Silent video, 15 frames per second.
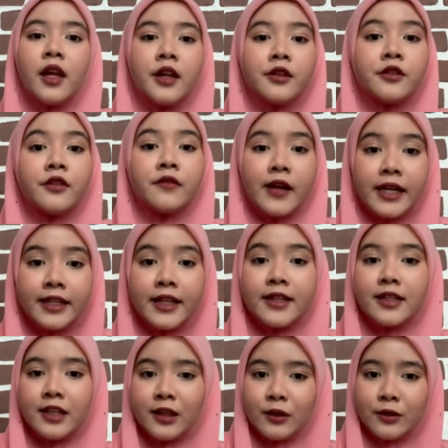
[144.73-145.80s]
The findings
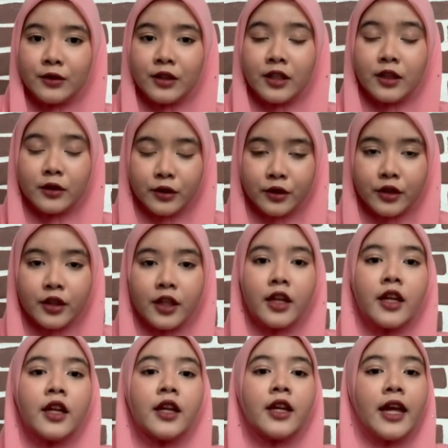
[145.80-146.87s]
include
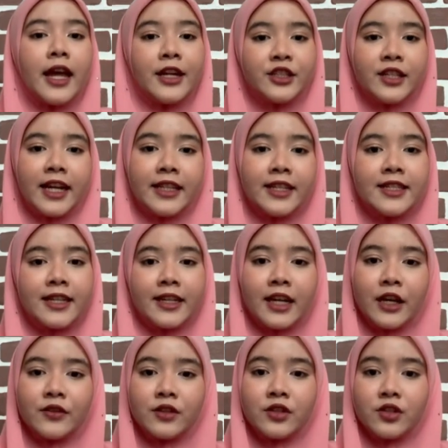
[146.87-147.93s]
educators
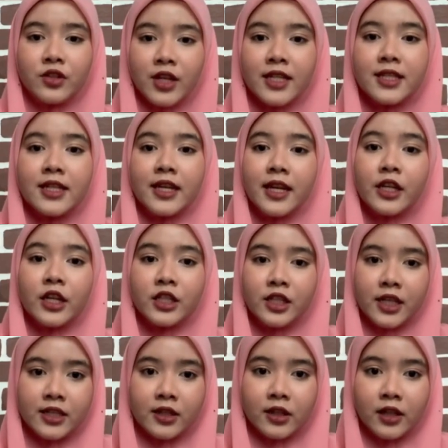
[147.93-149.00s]
encounter stress in
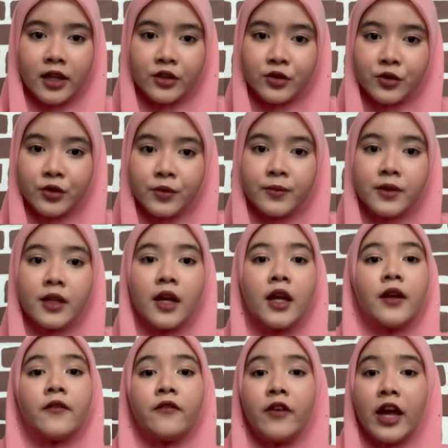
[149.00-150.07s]
congested classrooms,
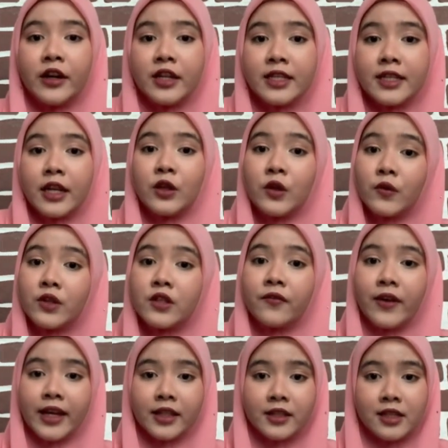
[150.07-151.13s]
various and nuanced
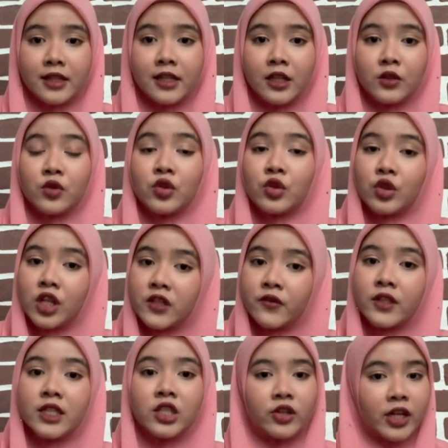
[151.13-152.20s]
factors leading to stressful
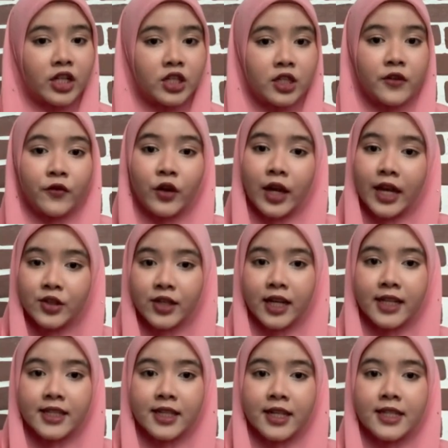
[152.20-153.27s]
interactions for
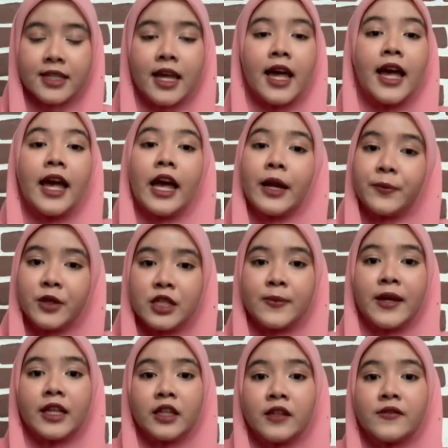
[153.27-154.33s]
educators, and
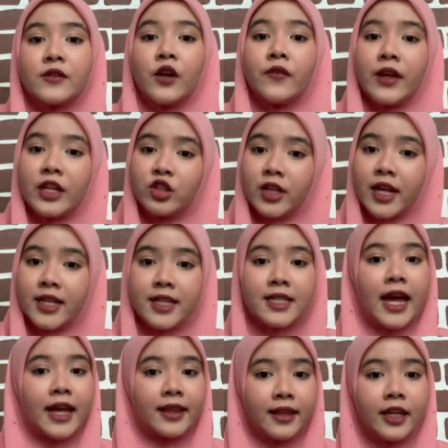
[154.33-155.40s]
perspectives of educators
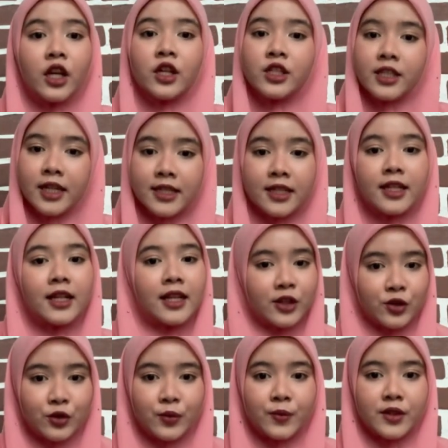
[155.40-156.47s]
handling congested
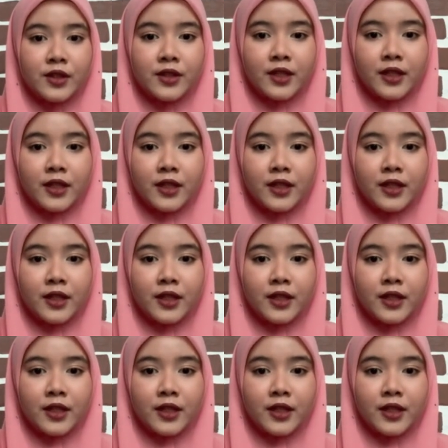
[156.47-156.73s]
classrooms.